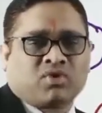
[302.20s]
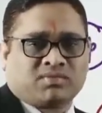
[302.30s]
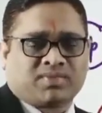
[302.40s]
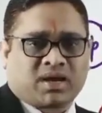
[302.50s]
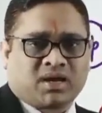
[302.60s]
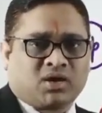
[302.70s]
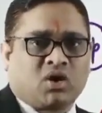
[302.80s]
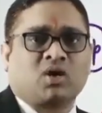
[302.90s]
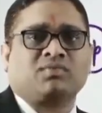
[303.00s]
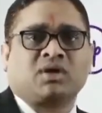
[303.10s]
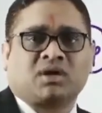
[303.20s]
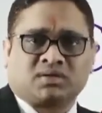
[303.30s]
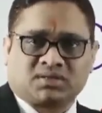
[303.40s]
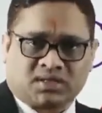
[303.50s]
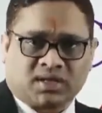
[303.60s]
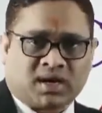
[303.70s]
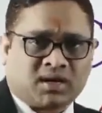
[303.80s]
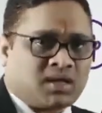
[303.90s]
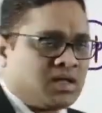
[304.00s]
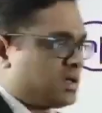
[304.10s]
one parent, or we can say that
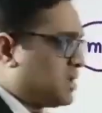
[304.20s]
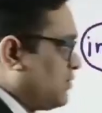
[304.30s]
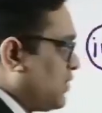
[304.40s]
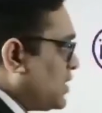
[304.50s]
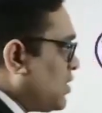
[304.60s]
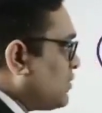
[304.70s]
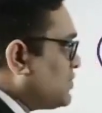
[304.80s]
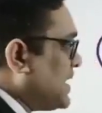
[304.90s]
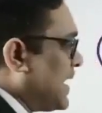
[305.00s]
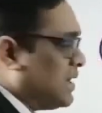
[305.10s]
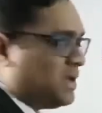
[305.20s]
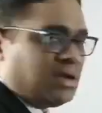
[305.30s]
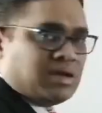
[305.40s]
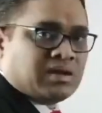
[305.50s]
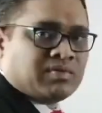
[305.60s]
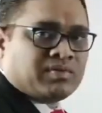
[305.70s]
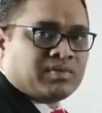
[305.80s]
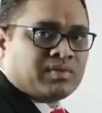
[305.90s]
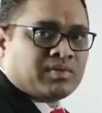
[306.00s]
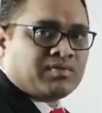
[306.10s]
one of the allele
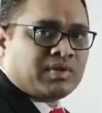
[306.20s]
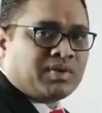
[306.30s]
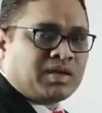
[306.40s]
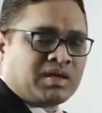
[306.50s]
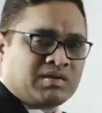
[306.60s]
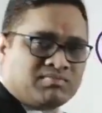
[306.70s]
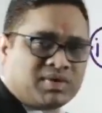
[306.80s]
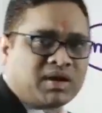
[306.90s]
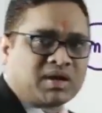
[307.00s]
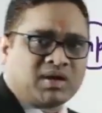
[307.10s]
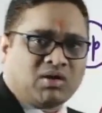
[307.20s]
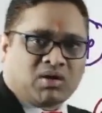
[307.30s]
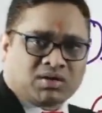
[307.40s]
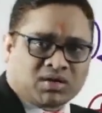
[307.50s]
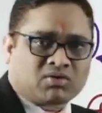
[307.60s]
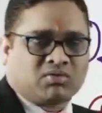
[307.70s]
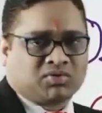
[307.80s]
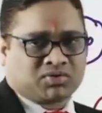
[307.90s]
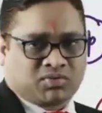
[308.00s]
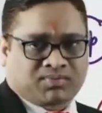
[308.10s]
will be imprinted on the
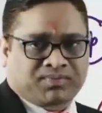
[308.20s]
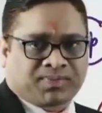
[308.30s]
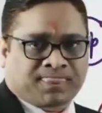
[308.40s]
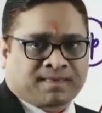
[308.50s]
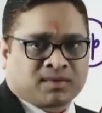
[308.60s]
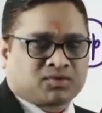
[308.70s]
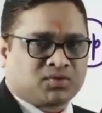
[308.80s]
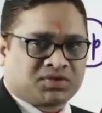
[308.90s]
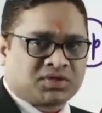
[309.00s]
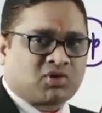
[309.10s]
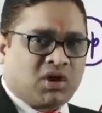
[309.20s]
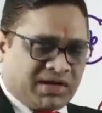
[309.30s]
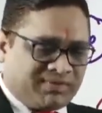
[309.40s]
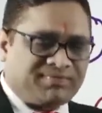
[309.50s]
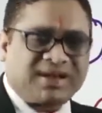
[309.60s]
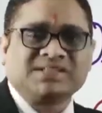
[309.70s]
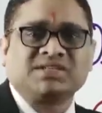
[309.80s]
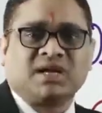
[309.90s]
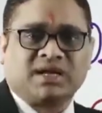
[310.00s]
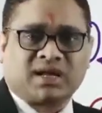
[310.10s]
chromosome. So this is called
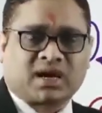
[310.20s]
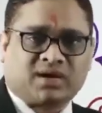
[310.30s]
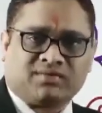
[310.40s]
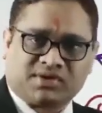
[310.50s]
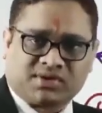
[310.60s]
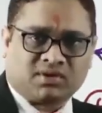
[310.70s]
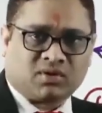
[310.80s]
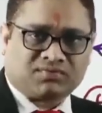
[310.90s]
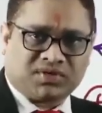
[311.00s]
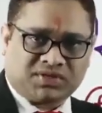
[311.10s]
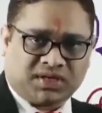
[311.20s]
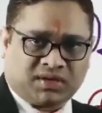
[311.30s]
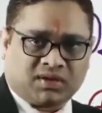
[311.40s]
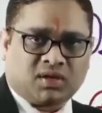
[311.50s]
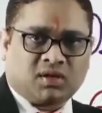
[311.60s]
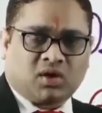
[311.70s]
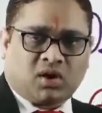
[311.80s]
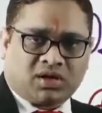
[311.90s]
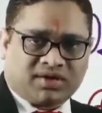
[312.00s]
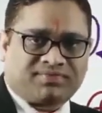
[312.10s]
differential inactivation of the gene.
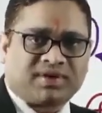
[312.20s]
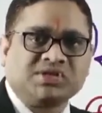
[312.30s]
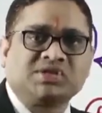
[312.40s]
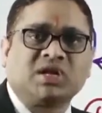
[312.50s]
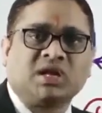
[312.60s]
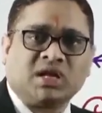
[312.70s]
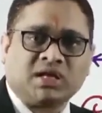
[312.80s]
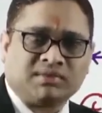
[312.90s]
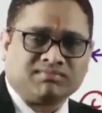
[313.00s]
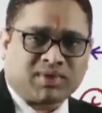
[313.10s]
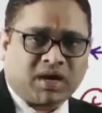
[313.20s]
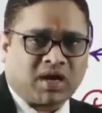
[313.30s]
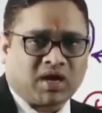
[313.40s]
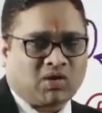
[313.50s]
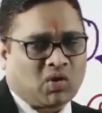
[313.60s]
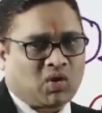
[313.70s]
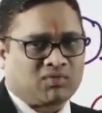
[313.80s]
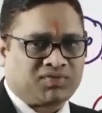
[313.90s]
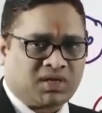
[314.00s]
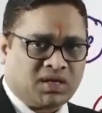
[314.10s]
or differential imprinting
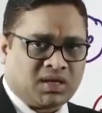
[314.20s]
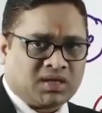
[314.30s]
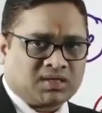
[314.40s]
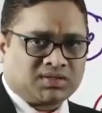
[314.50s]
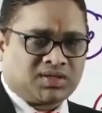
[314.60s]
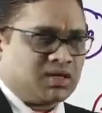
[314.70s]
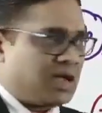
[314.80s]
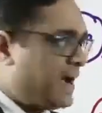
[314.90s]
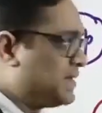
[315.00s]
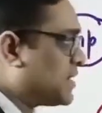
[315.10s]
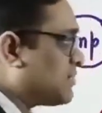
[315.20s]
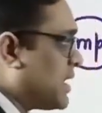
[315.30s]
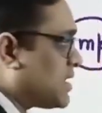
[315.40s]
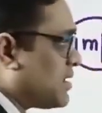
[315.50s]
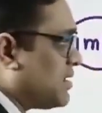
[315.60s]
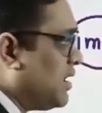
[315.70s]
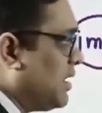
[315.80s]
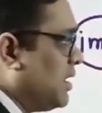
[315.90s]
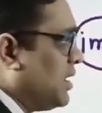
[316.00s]
of the gene, either maternal